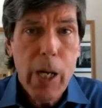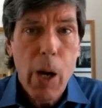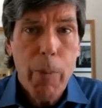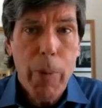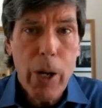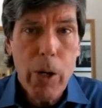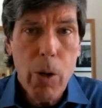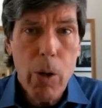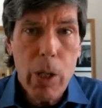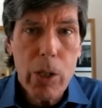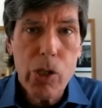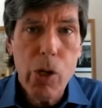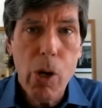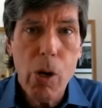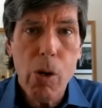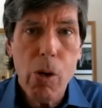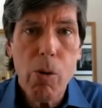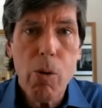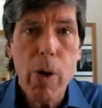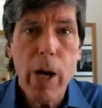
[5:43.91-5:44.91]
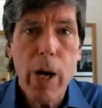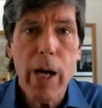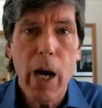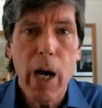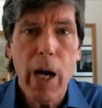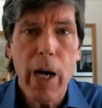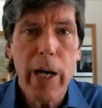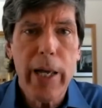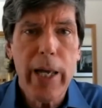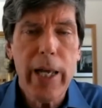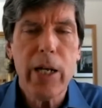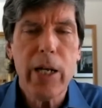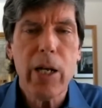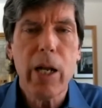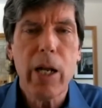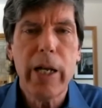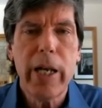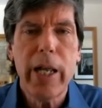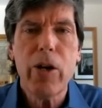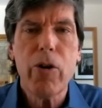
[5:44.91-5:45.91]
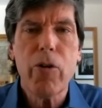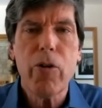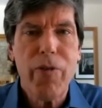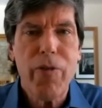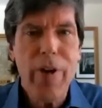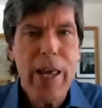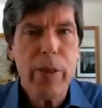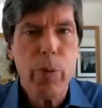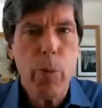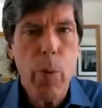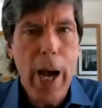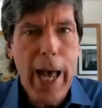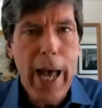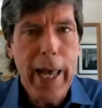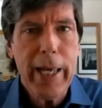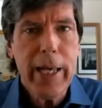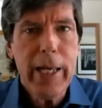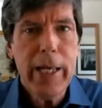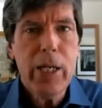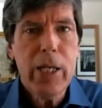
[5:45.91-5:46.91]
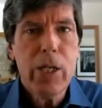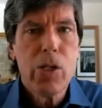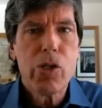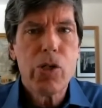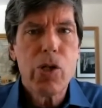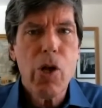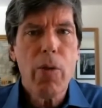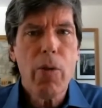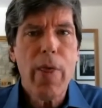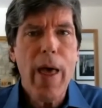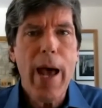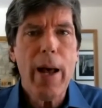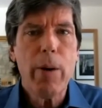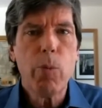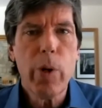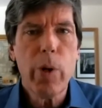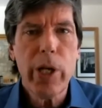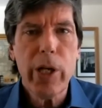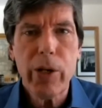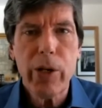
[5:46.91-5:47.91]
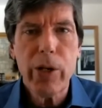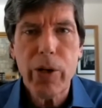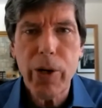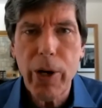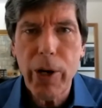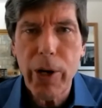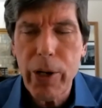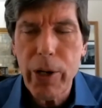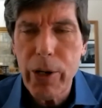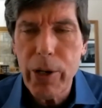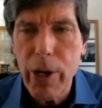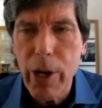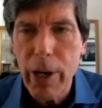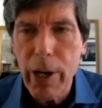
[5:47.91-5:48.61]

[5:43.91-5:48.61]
but also in an interfaith way so that we could